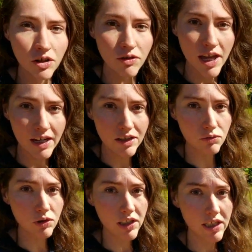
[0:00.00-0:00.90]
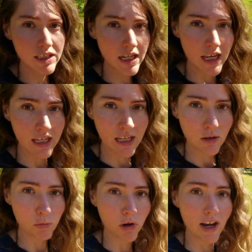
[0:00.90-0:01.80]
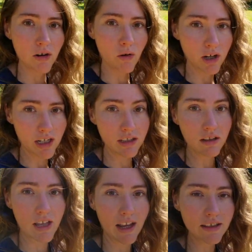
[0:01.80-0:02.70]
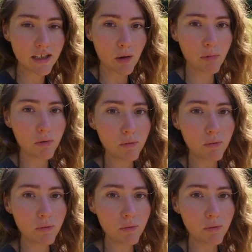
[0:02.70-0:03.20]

that has really taken priority the last couple